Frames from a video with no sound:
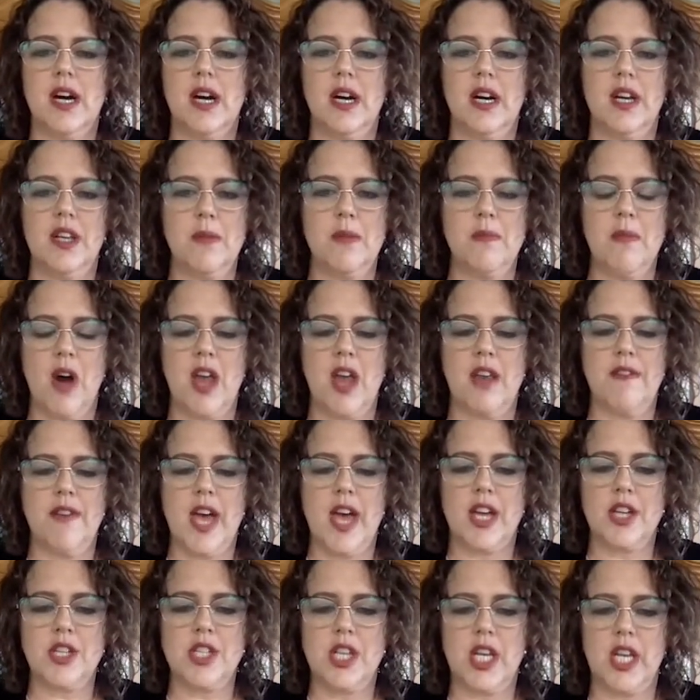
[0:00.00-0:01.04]
You might have
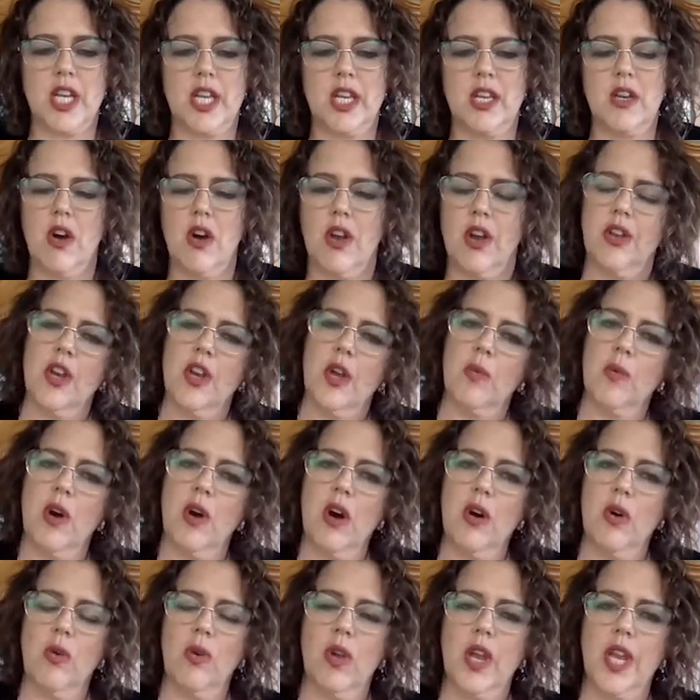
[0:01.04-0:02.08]
actually gone, you know
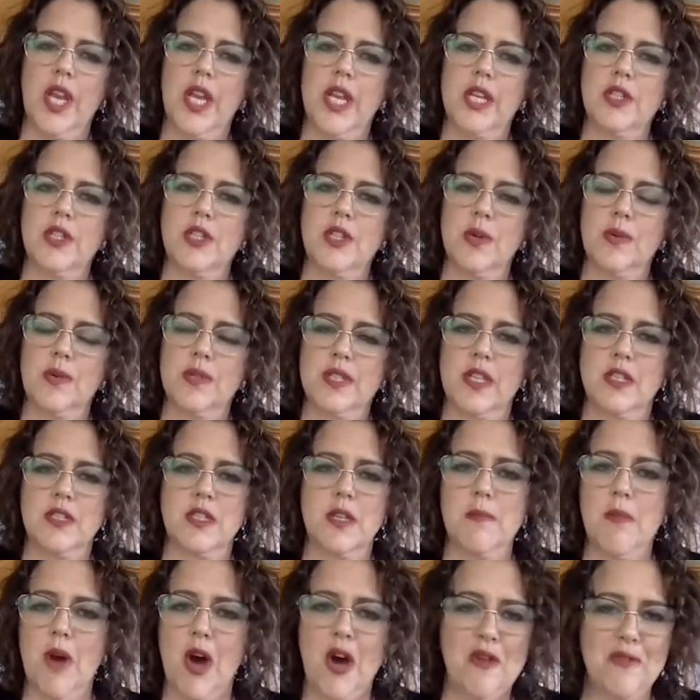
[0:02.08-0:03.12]
what, all I need to do is this.
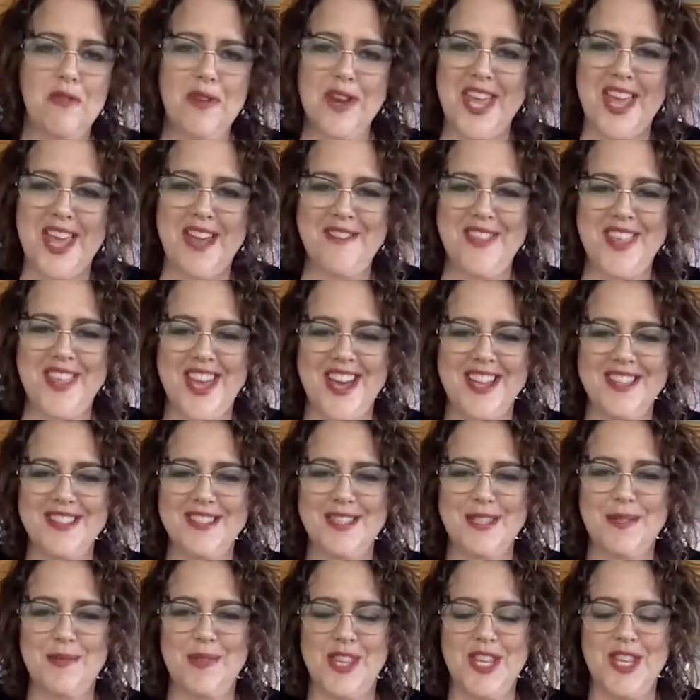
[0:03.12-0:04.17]
You might already have the
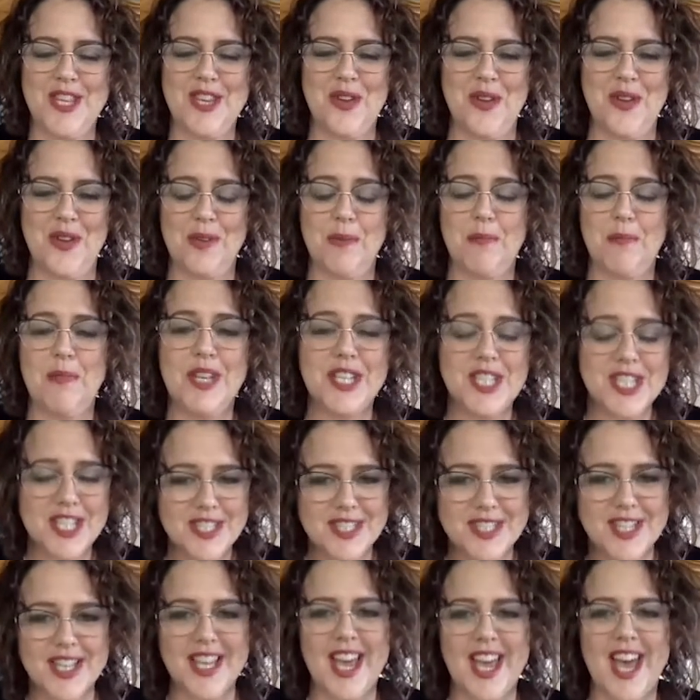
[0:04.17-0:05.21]
answers within you. But
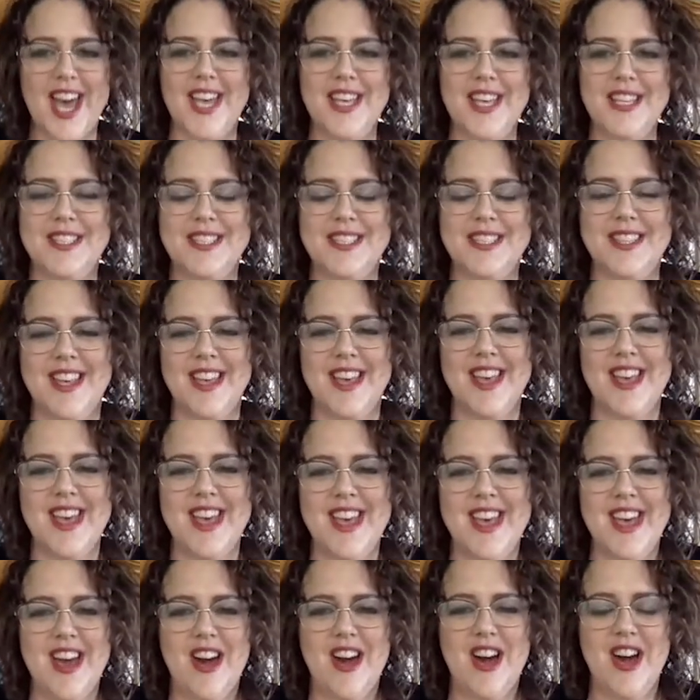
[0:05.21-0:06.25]
just in case,
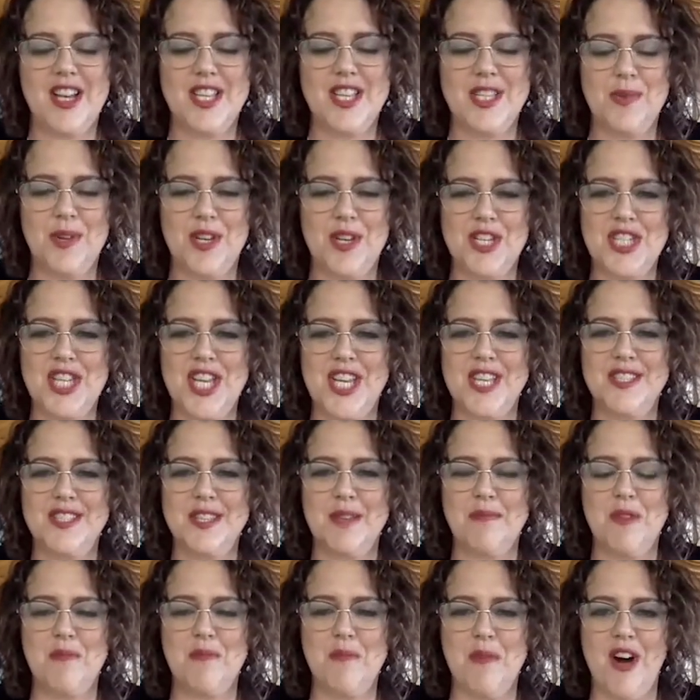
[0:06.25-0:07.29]
I just want to share
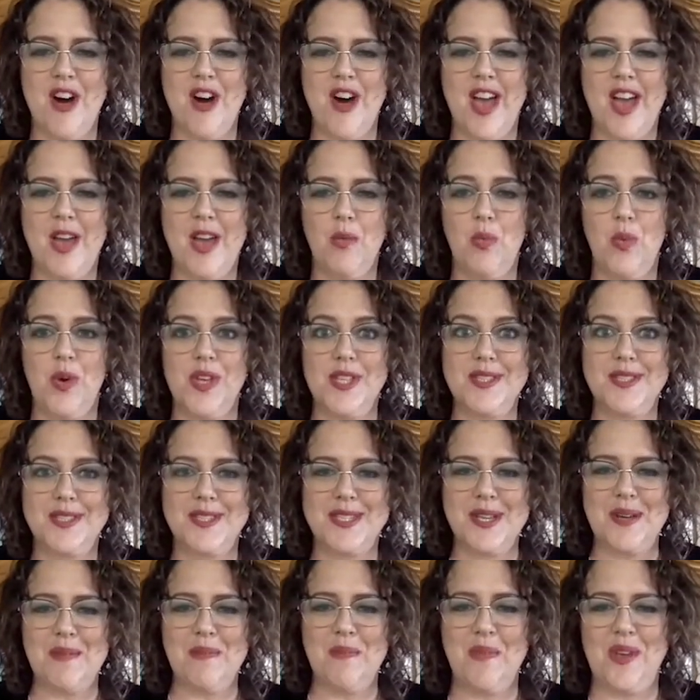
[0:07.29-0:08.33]
some of my
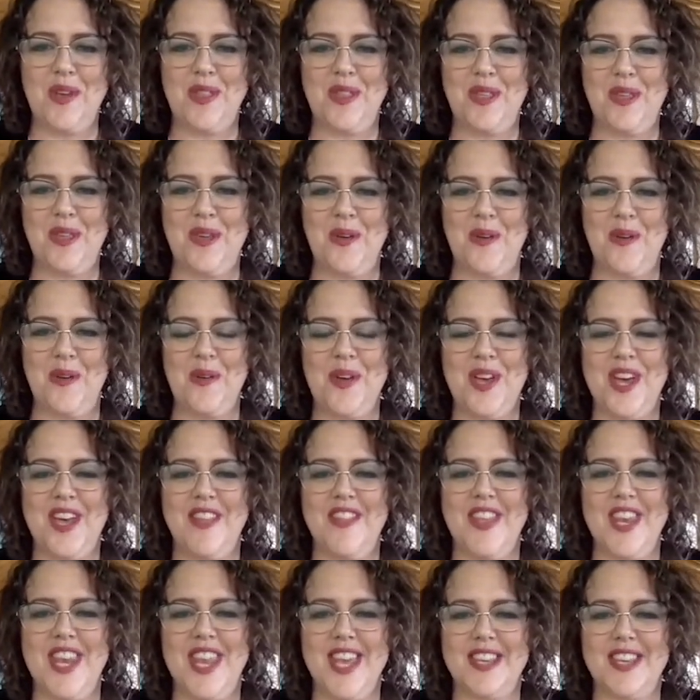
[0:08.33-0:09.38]
wisdom with you in
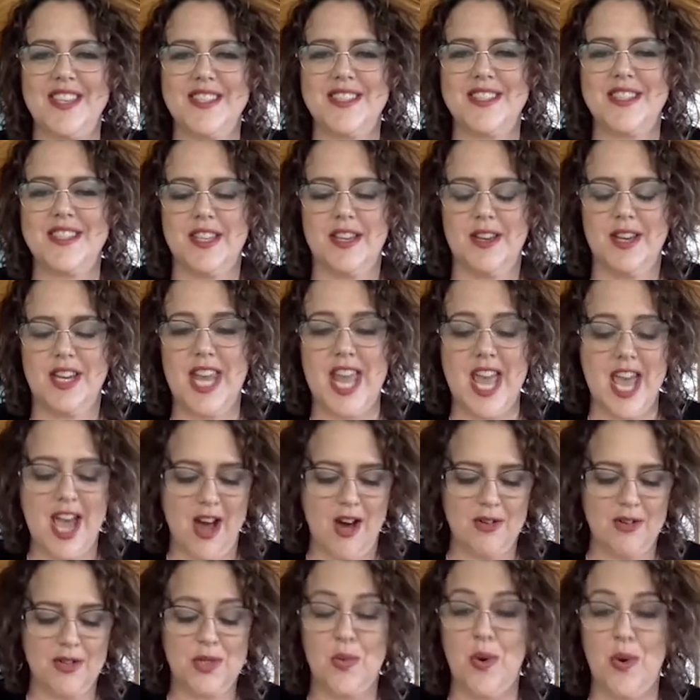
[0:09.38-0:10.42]
the next
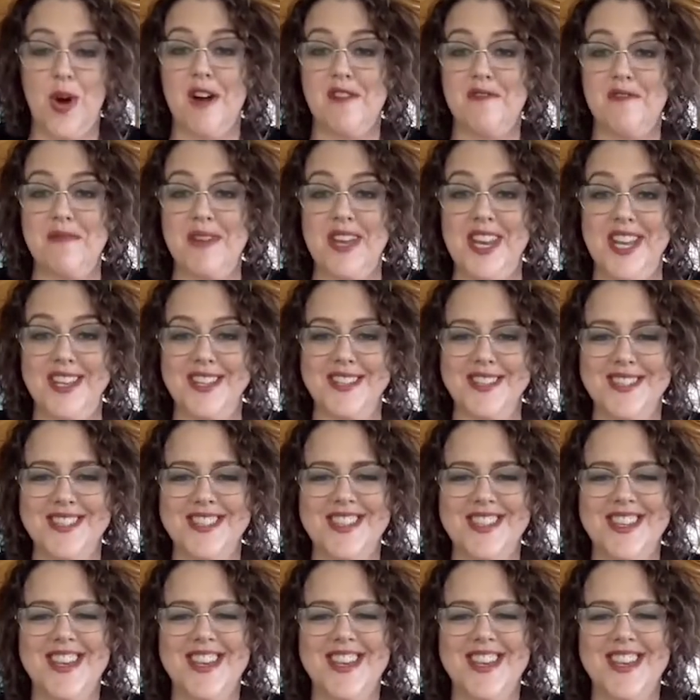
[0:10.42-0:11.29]
now 12 minutes.